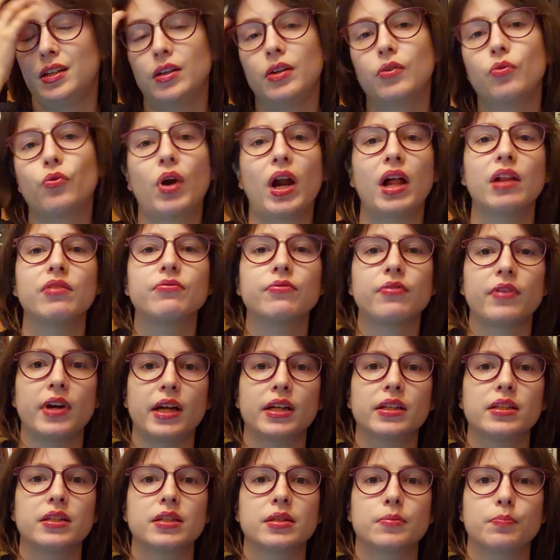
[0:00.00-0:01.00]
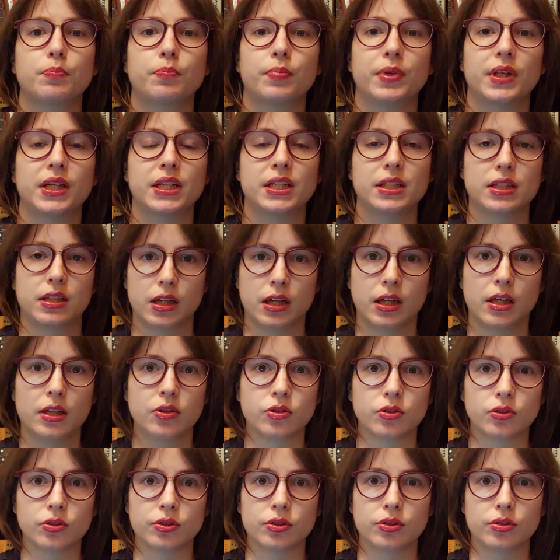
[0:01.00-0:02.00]
Ralph Fiennes plays the
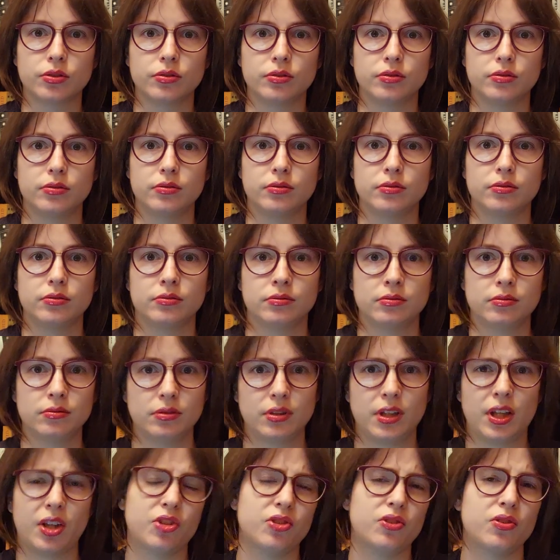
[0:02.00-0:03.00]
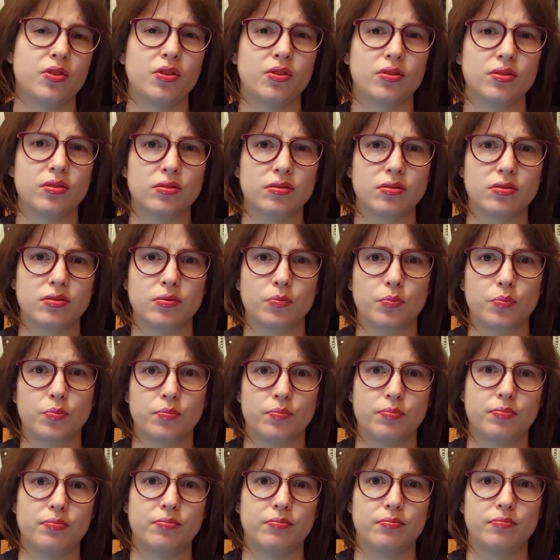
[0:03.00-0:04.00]
killer. It's not
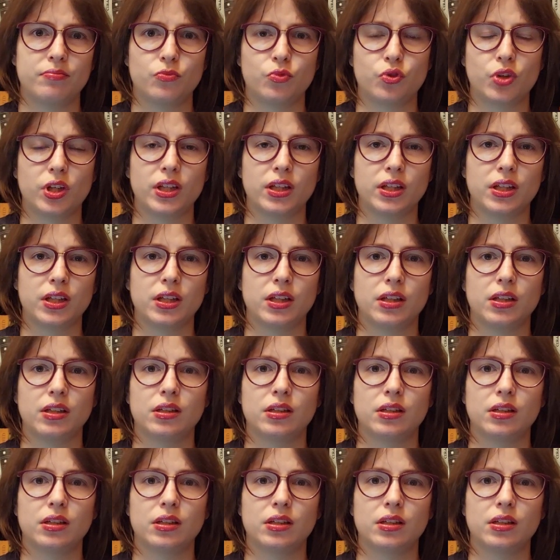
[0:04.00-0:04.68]
really